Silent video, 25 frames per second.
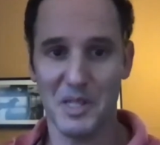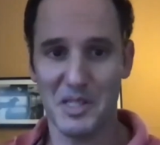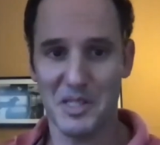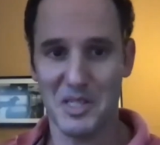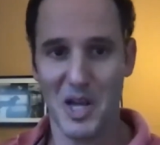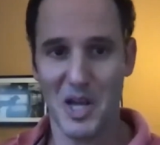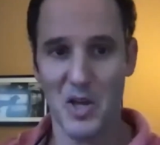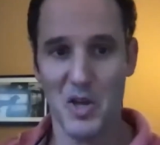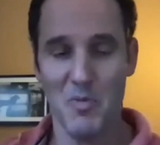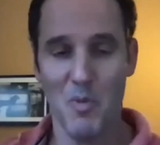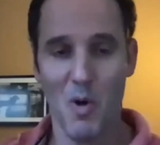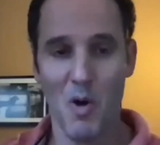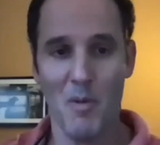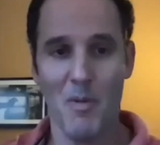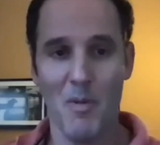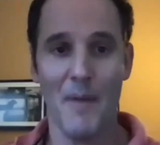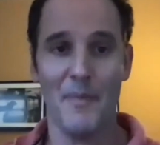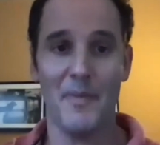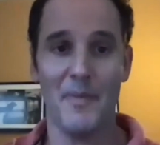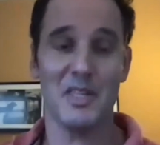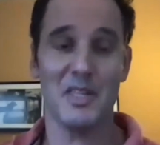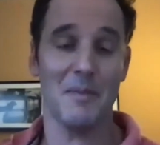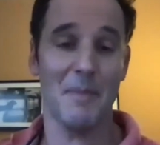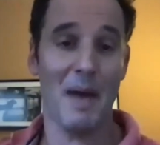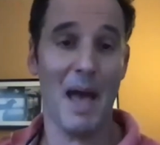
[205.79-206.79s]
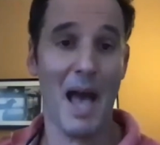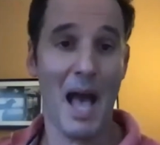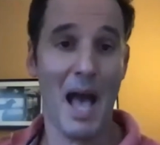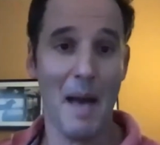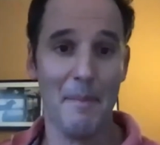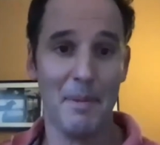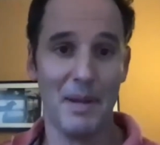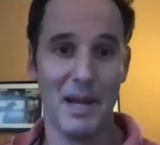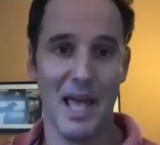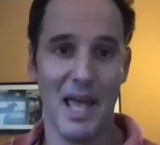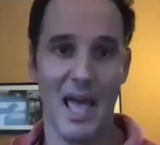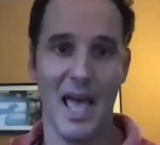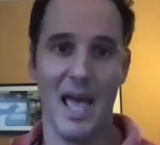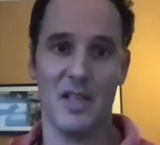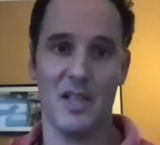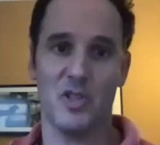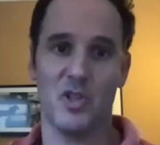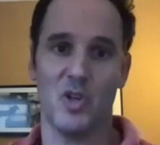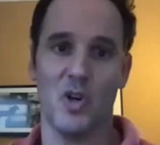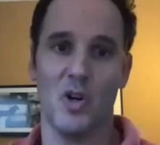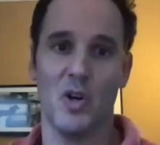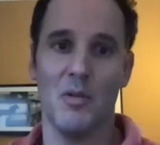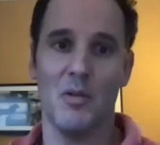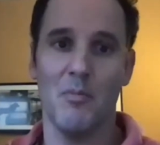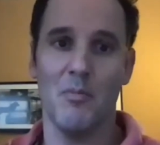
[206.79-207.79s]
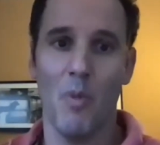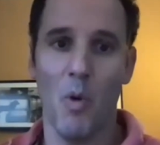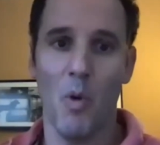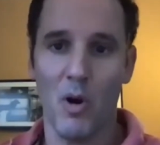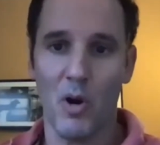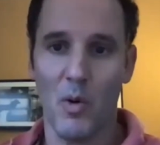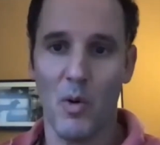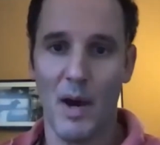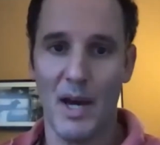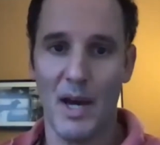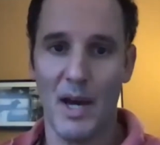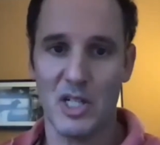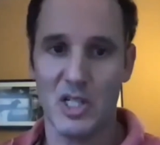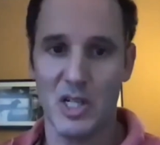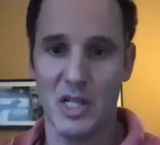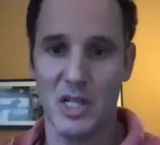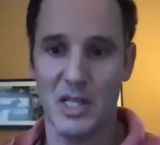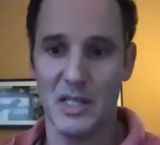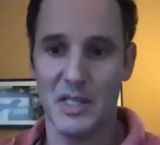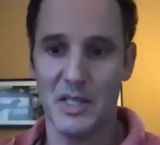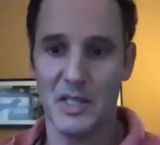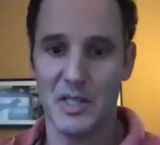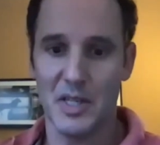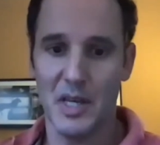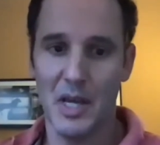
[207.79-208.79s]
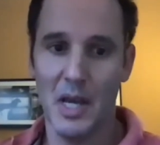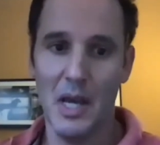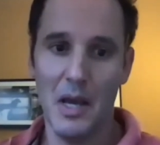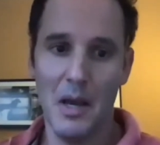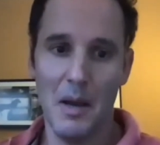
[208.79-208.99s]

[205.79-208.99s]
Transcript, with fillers: tell you more about this i'm happy to answer more questions